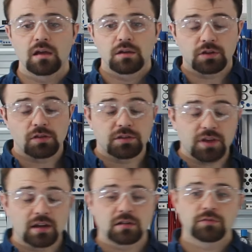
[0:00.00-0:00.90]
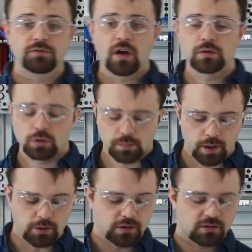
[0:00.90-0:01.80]
So the second and final
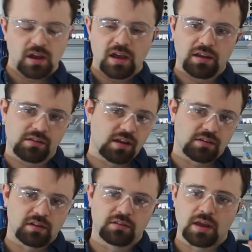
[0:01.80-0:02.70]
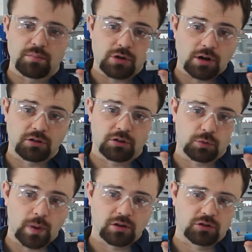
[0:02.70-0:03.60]
component is this. It's a pressure
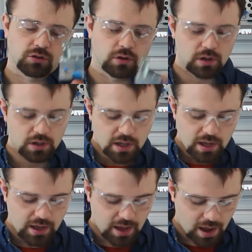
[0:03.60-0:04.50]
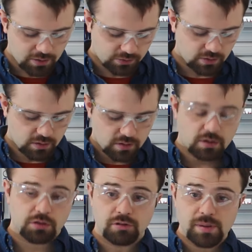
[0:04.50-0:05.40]
switch. It has
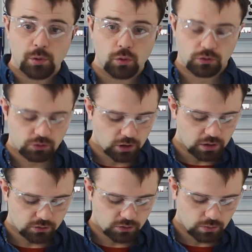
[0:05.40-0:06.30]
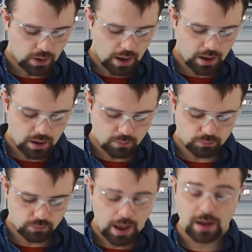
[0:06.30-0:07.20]
3 ports on it and
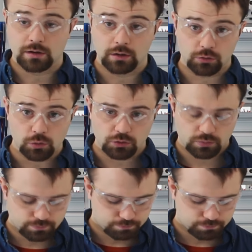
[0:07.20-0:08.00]
an exhaust.